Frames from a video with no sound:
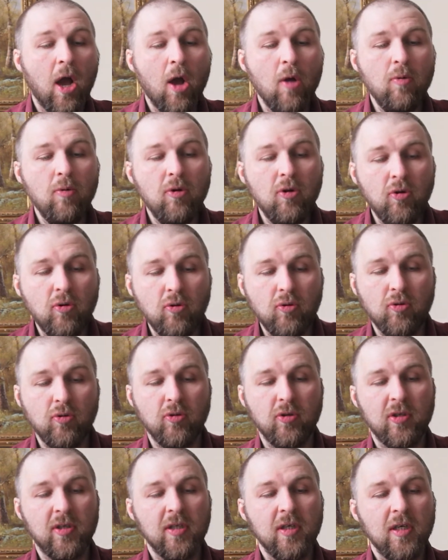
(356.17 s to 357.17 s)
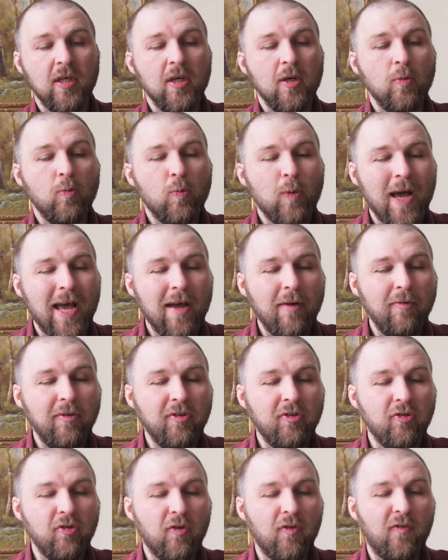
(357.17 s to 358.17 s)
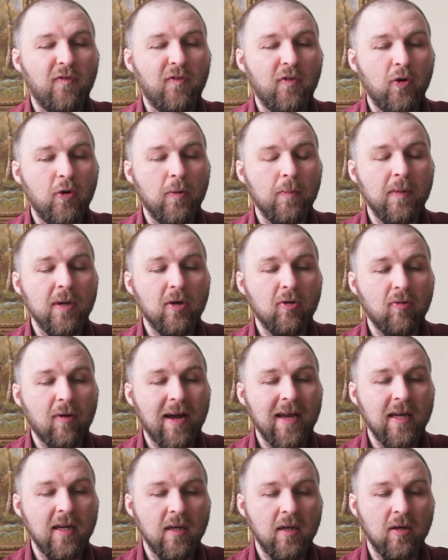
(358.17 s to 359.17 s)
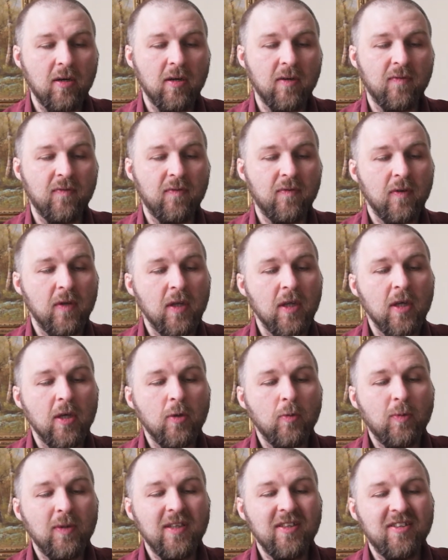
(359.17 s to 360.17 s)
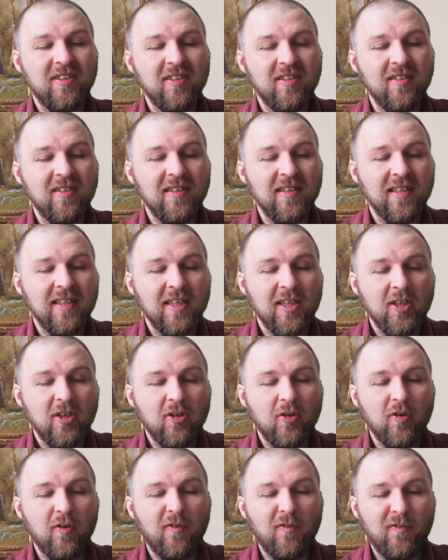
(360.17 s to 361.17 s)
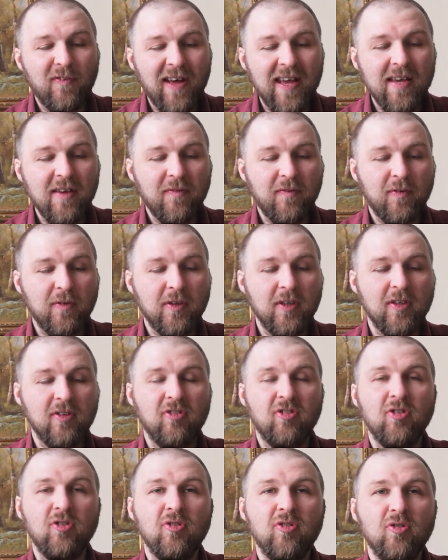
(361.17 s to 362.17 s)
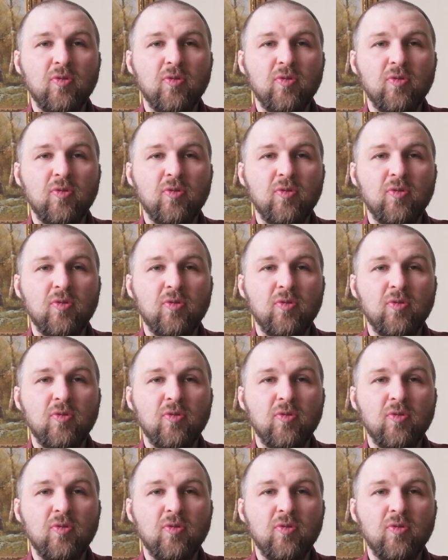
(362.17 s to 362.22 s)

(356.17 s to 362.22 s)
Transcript: O Lord, where is your former great love, which in your faithfulness you